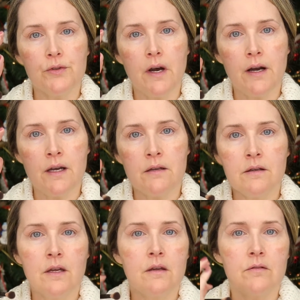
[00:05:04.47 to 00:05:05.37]
eye,
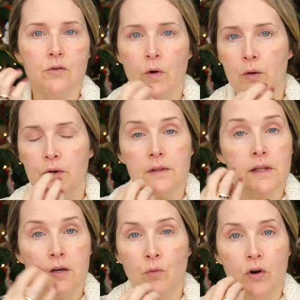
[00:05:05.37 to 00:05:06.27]
going with
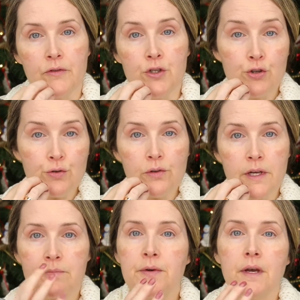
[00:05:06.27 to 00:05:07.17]
like more of a neutral
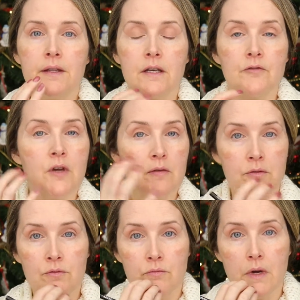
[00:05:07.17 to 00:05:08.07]
lip, and then if you have
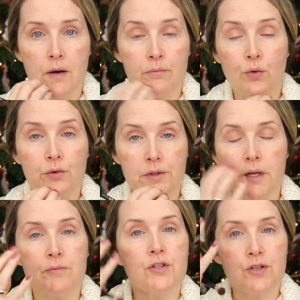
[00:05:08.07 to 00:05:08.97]
a bold
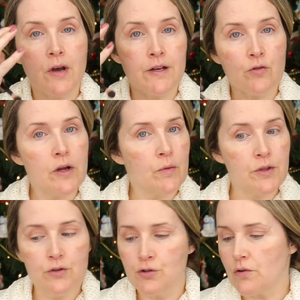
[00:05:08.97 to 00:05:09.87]
lip, just kind of going with a
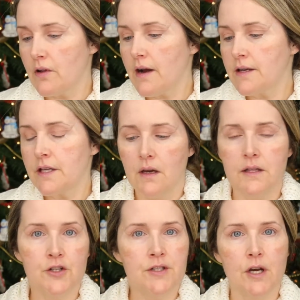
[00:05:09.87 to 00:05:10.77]
neutral eye, and
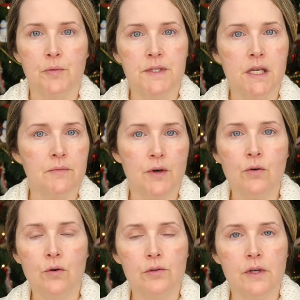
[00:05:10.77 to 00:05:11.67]
that just helps keep the
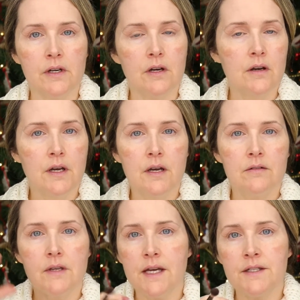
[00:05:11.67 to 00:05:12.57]
whole look
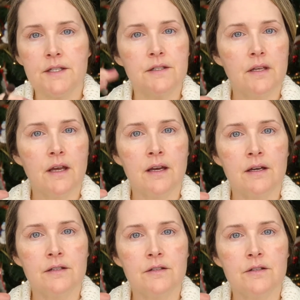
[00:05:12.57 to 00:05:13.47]
nice
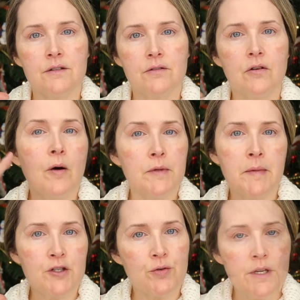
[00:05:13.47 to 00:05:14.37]
and
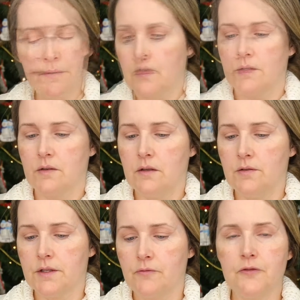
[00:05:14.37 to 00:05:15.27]
complementary. So I'm going to use
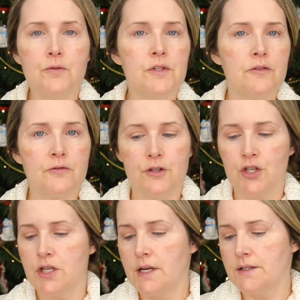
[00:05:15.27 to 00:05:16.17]
a few different
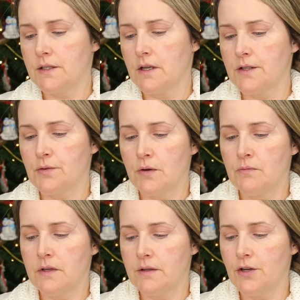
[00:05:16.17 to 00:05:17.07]
shades today, so I'm
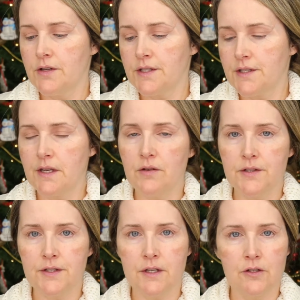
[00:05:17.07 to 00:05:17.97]
curious to see how this
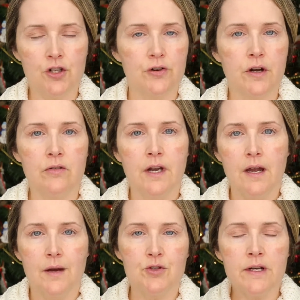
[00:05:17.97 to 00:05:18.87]
is going to turn out.
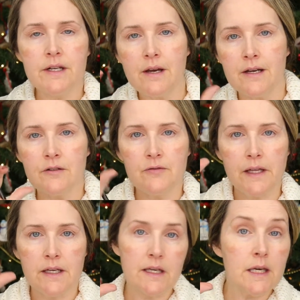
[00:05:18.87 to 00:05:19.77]
I'm trying to kind of
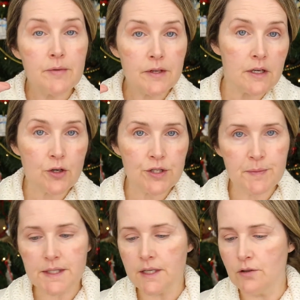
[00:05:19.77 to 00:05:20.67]
like keep it a
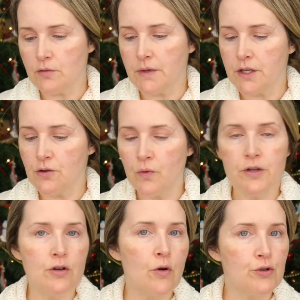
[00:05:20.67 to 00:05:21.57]
Christmassy look, but I don't want to
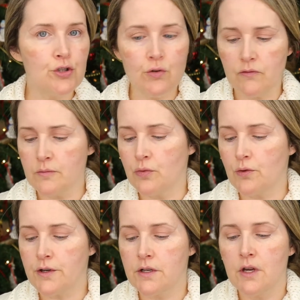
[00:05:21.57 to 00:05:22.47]
go too
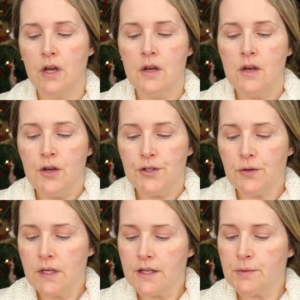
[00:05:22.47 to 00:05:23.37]
overboard. So
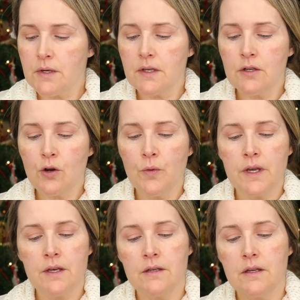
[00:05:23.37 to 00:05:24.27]
the next one I'm going to go
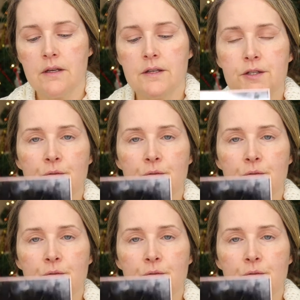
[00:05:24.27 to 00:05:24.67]
in is